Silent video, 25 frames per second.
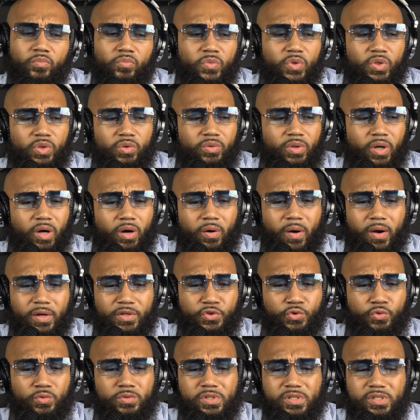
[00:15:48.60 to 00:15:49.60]
you know,
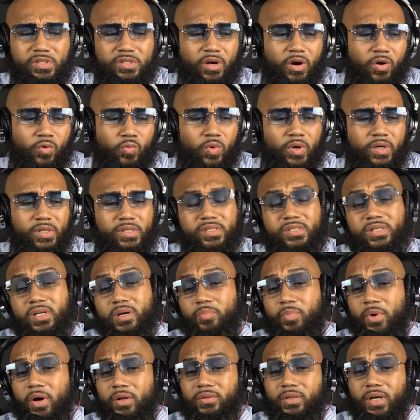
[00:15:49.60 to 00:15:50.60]
you just don't want to
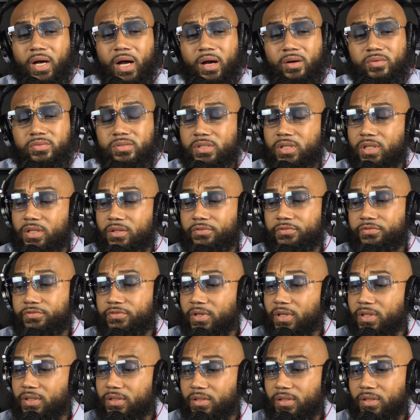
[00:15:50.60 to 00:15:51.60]
step out the house looking
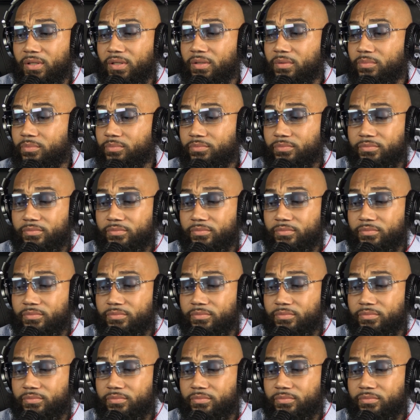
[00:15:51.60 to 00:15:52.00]
fucked up.